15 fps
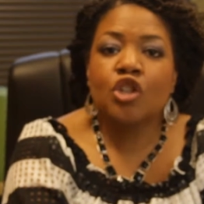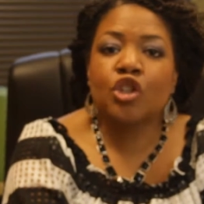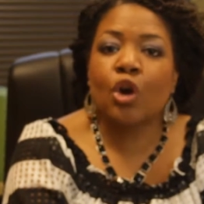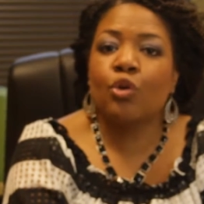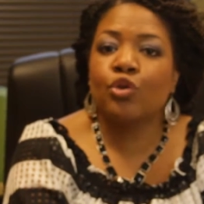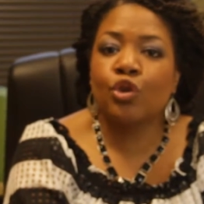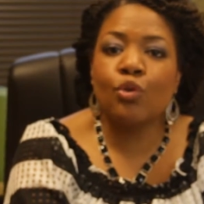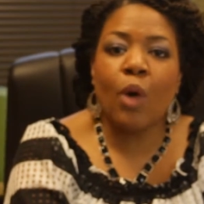
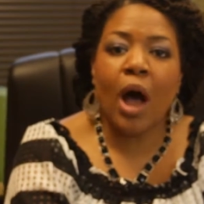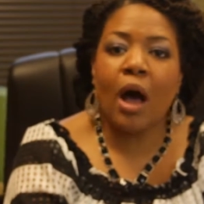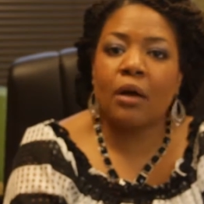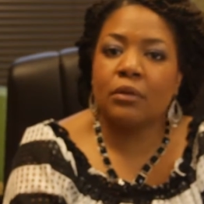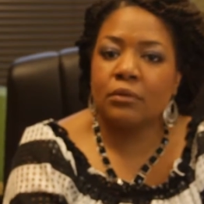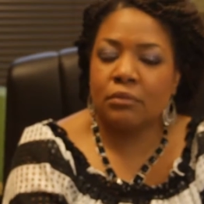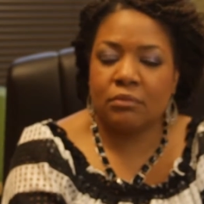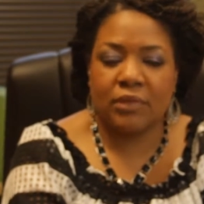So you
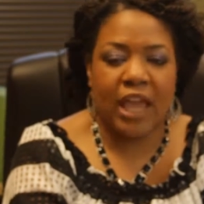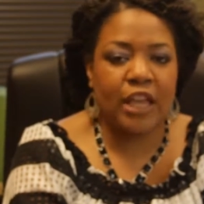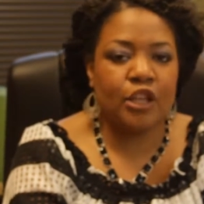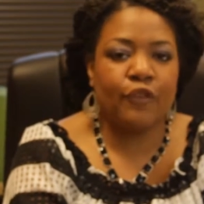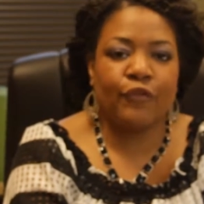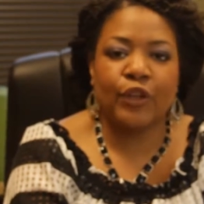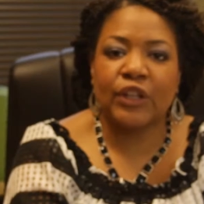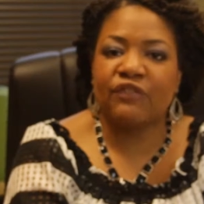all, thank
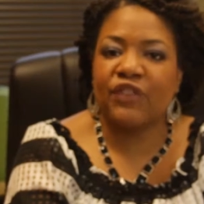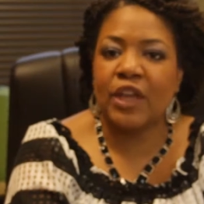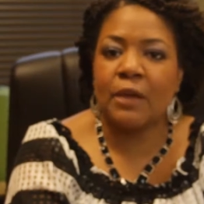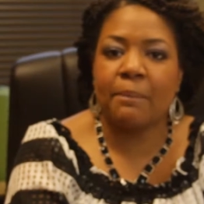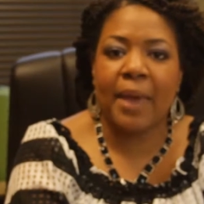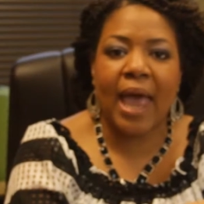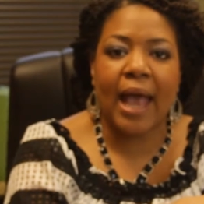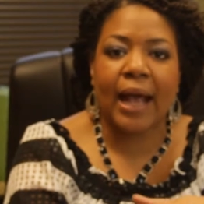you for the
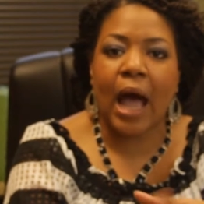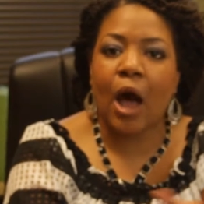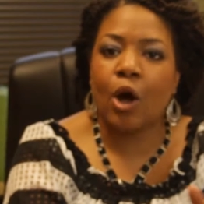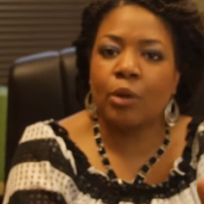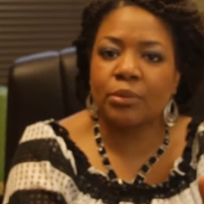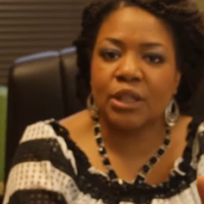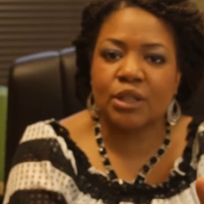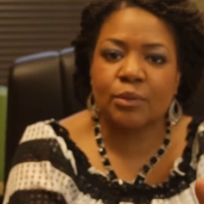feedback. I
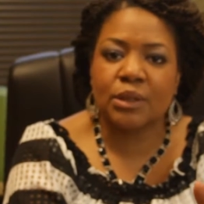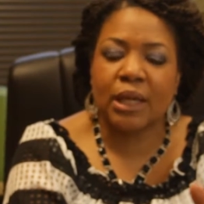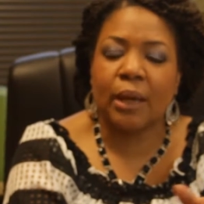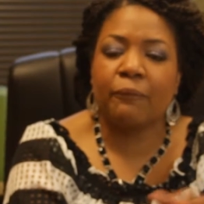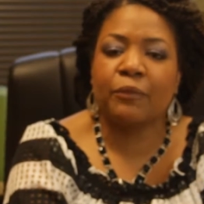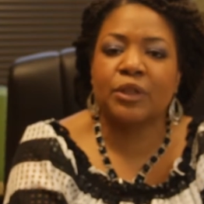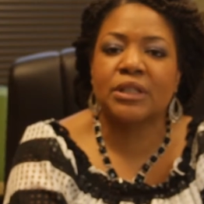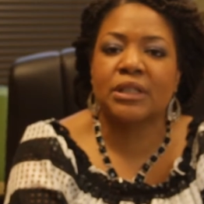hope this was
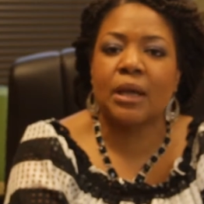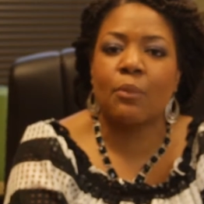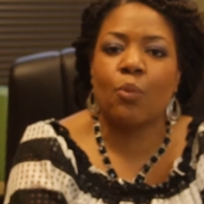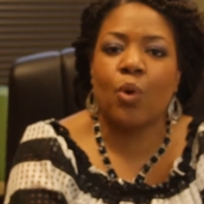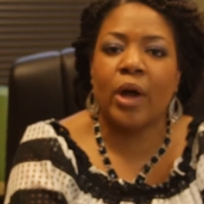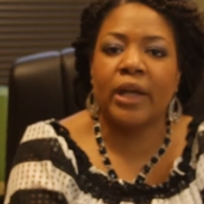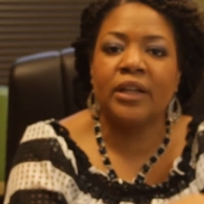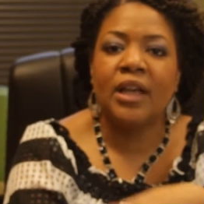helpful to
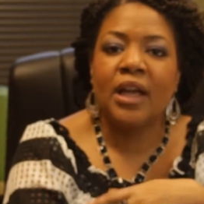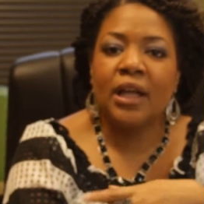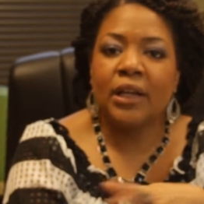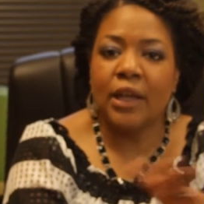someone.